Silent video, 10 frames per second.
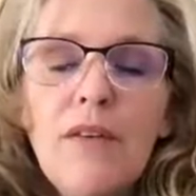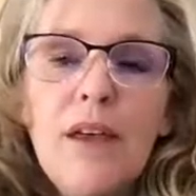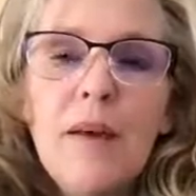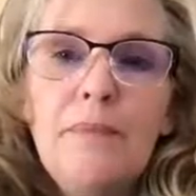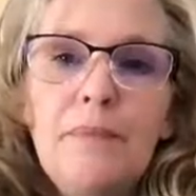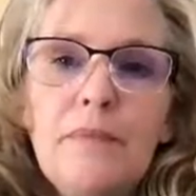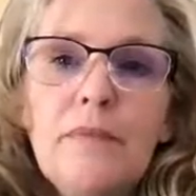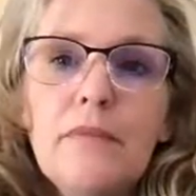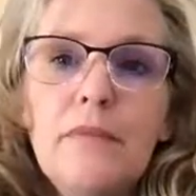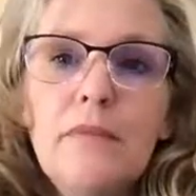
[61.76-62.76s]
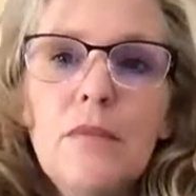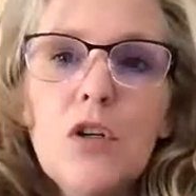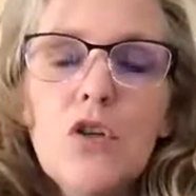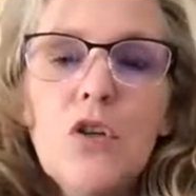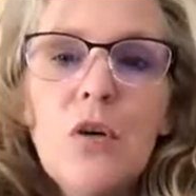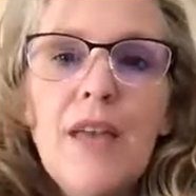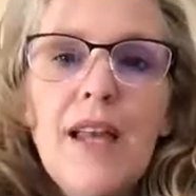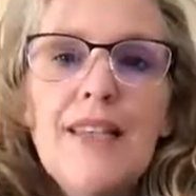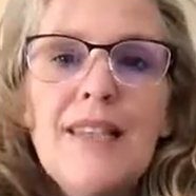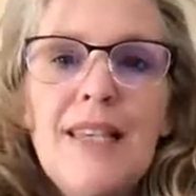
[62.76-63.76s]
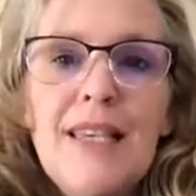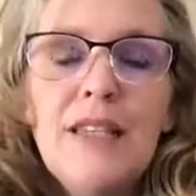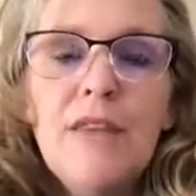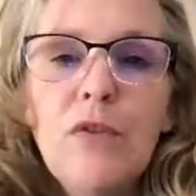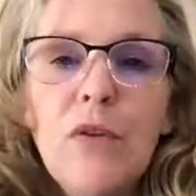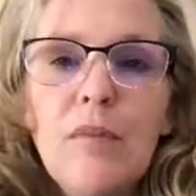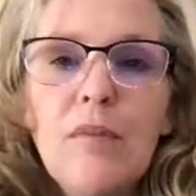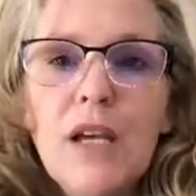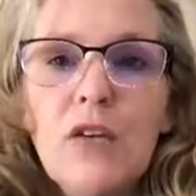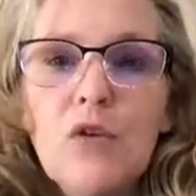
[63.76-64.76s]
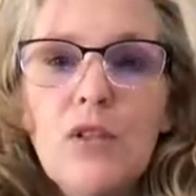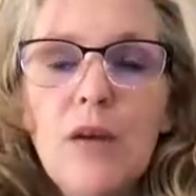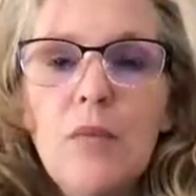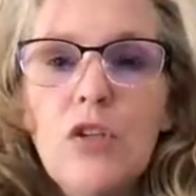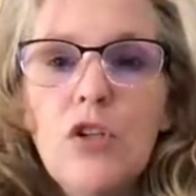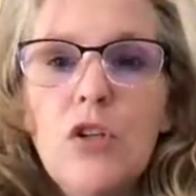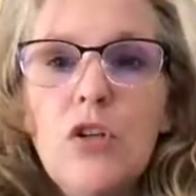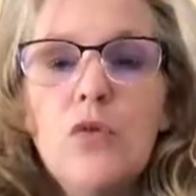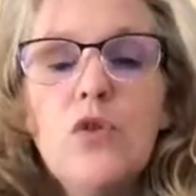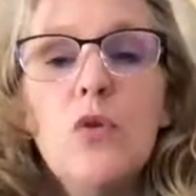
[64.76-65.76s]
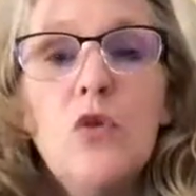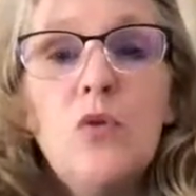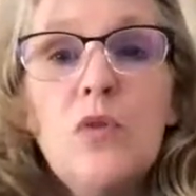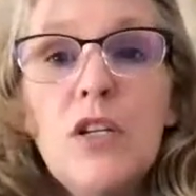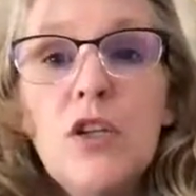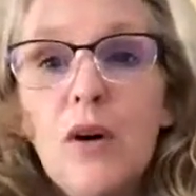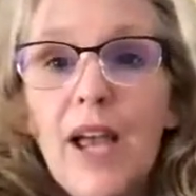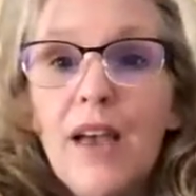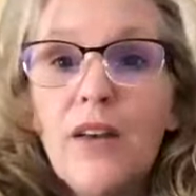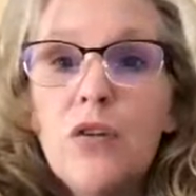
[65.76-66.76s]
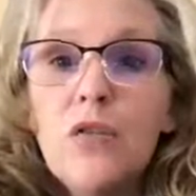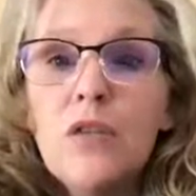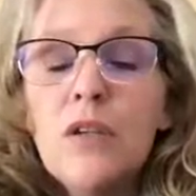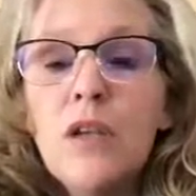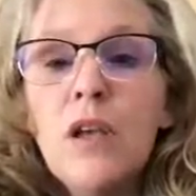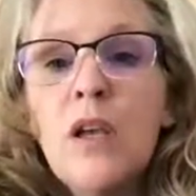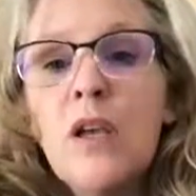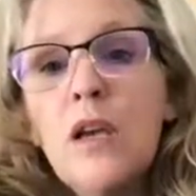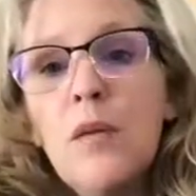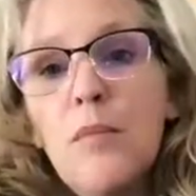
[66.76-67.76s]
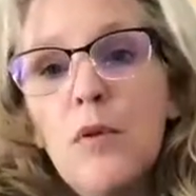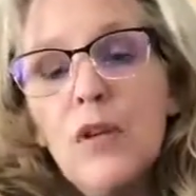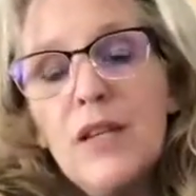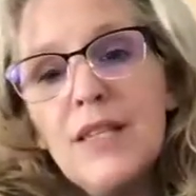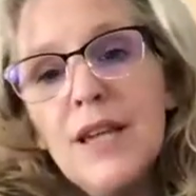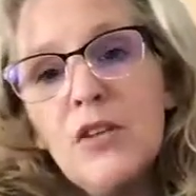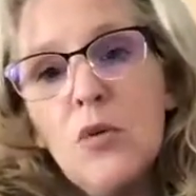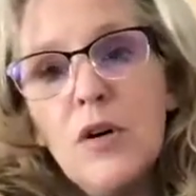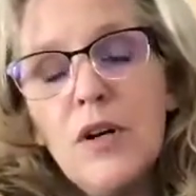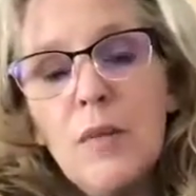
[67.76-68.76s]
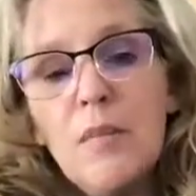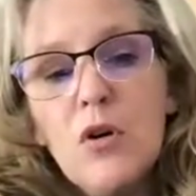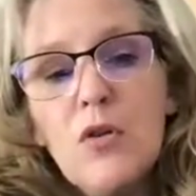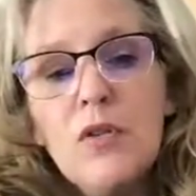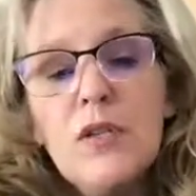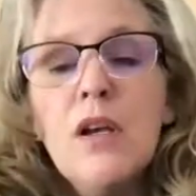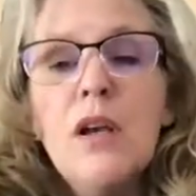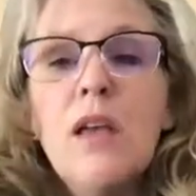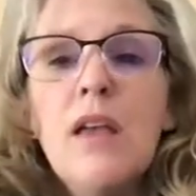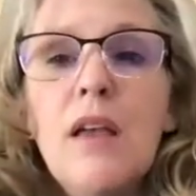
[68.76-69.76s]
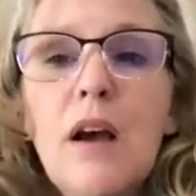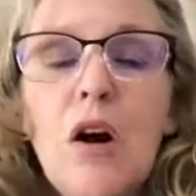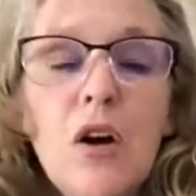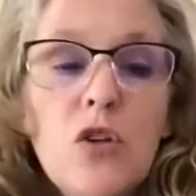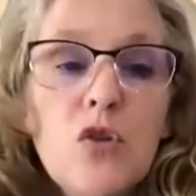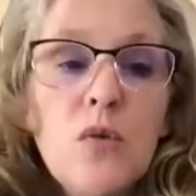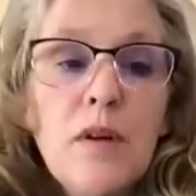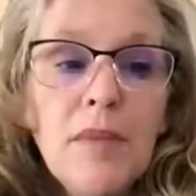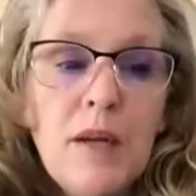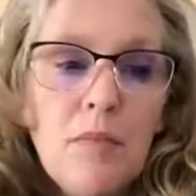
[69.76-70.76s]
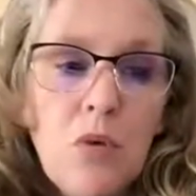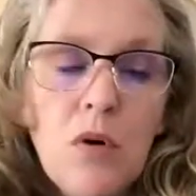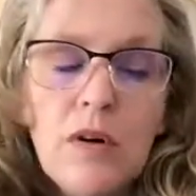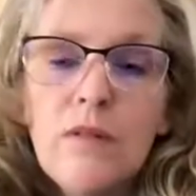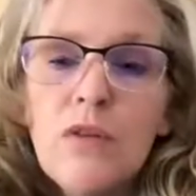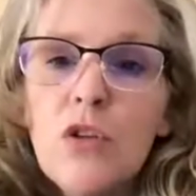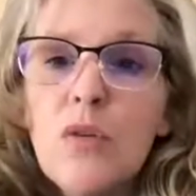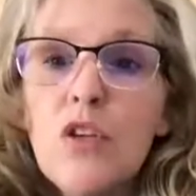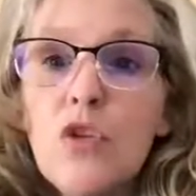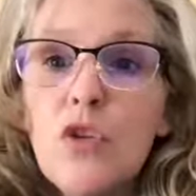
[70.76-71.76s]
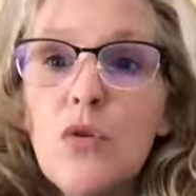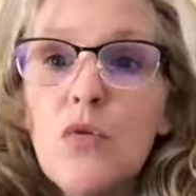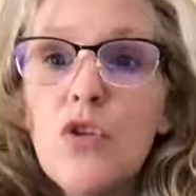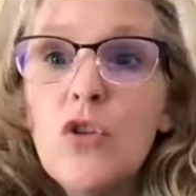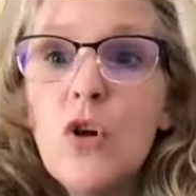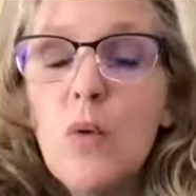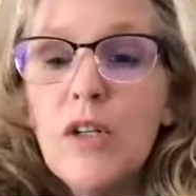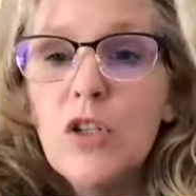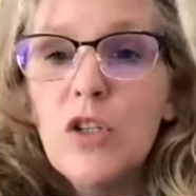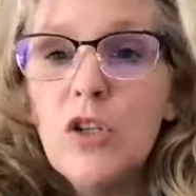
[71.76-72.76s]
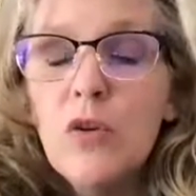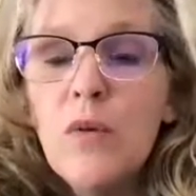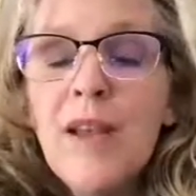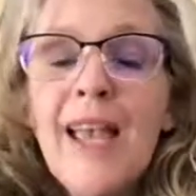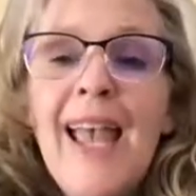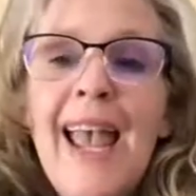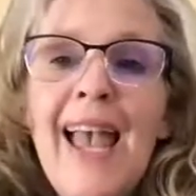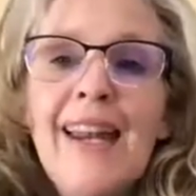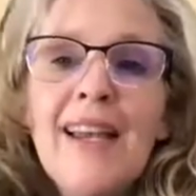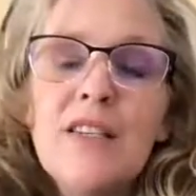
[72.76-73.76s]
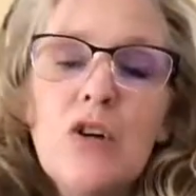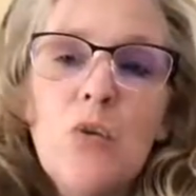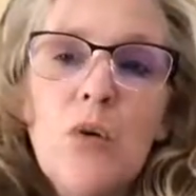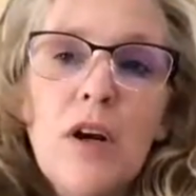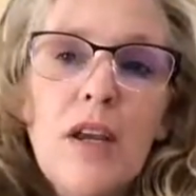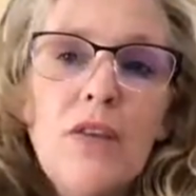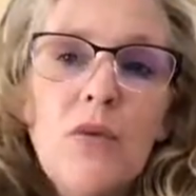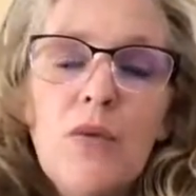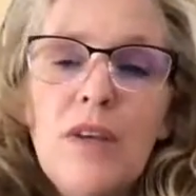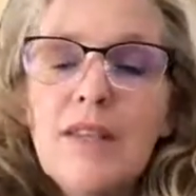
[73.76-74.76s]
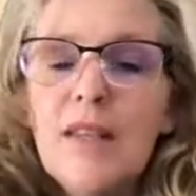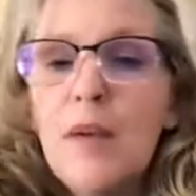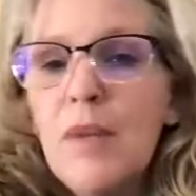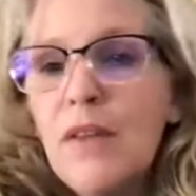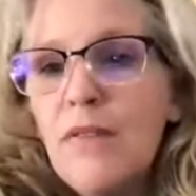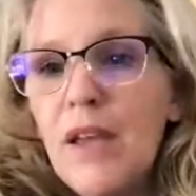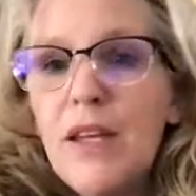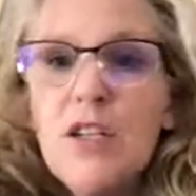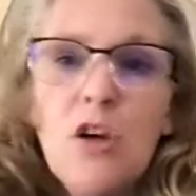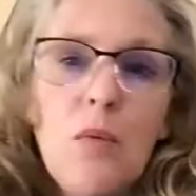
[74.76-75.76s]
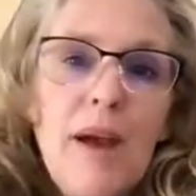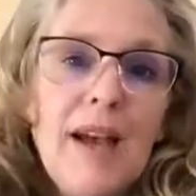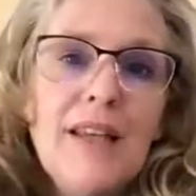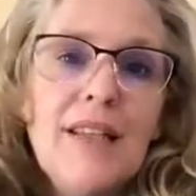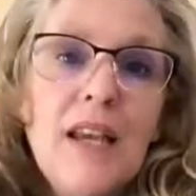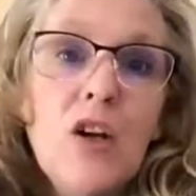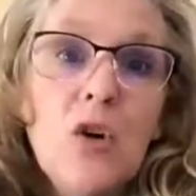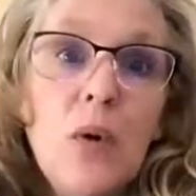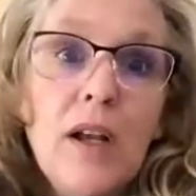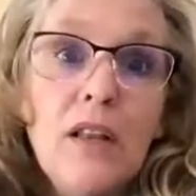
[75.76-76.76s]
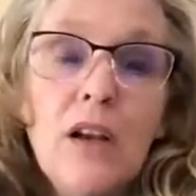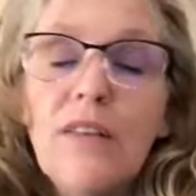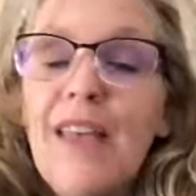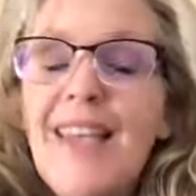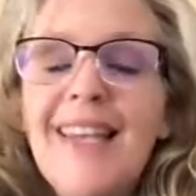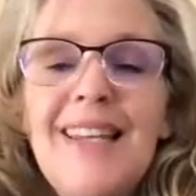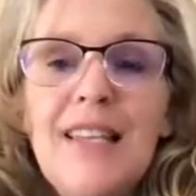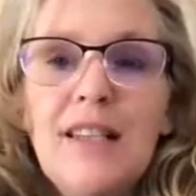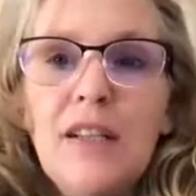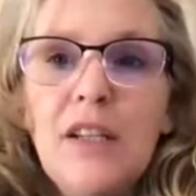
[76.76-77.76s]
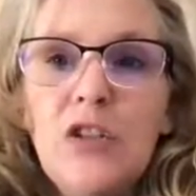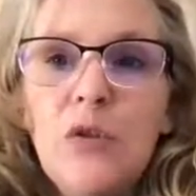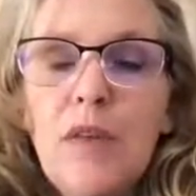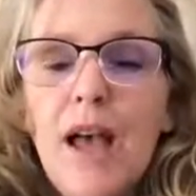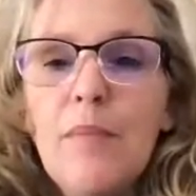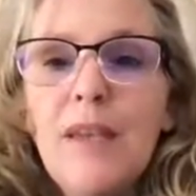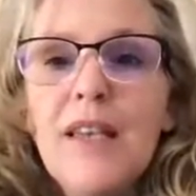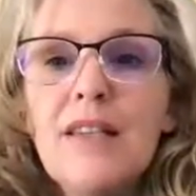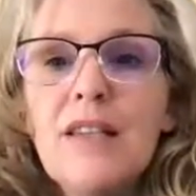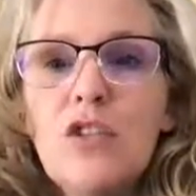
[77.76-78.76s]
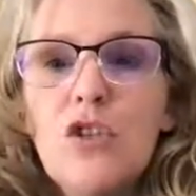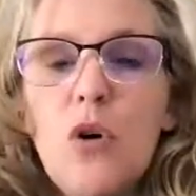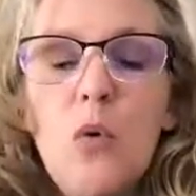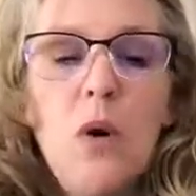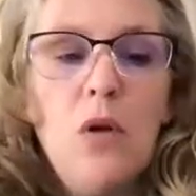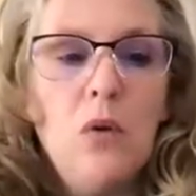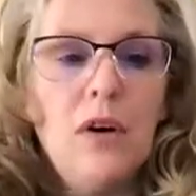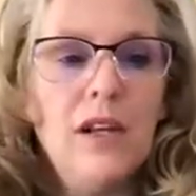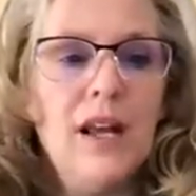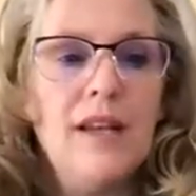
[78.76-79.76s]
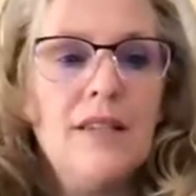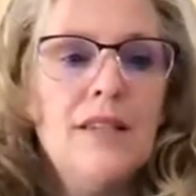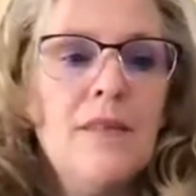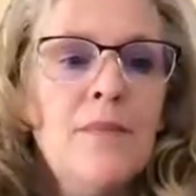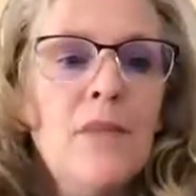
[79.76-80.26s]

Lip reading: them so that it's easy for them to understand what to do. So using your headers, bullets and/or numbers are extremely important so that students know what to do. And as they're working through the assignment, if they need to go back and take a quick look, they can easily do that because it's so well organized.